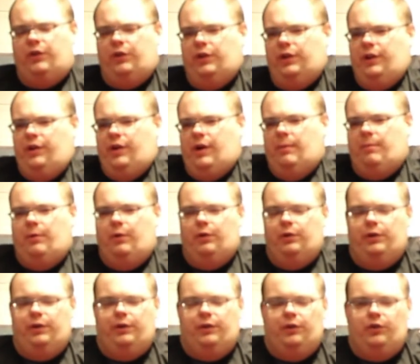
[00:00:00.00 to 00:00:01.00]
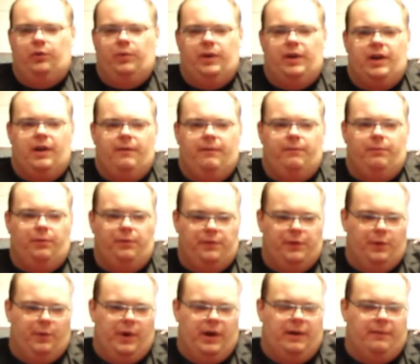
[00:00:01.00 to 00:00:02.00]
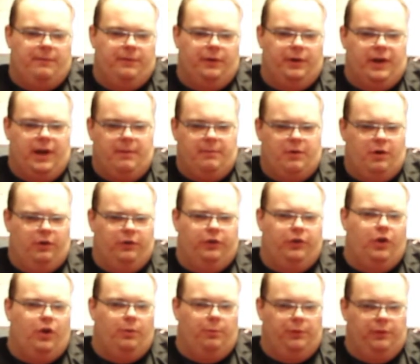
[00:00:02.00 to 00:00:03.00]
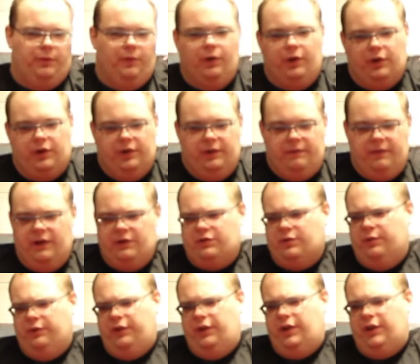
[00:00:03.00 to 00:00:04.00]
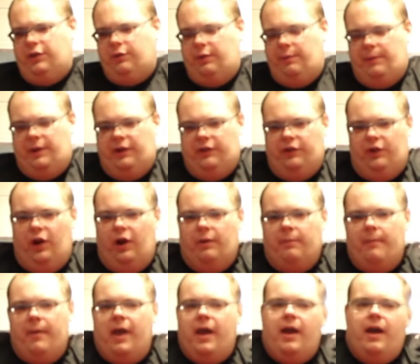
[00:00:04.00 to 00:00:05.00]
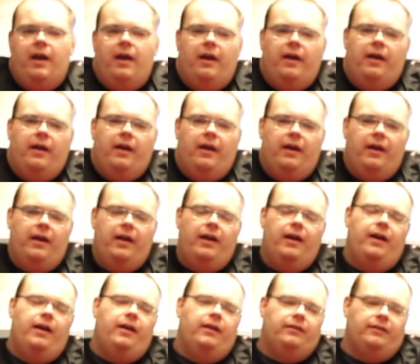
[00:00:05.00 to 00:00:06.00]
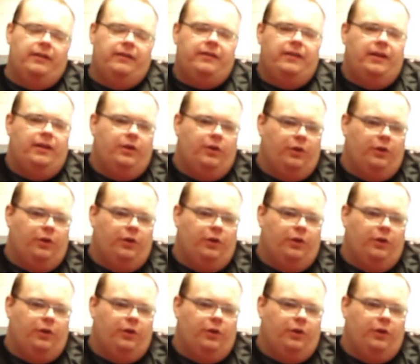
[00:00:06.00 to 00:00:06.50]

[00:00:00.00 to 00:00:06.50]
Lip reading: earlier this week a review went up for a game called Toad's Vertical Adventure. It was only 3 minutes long. As I said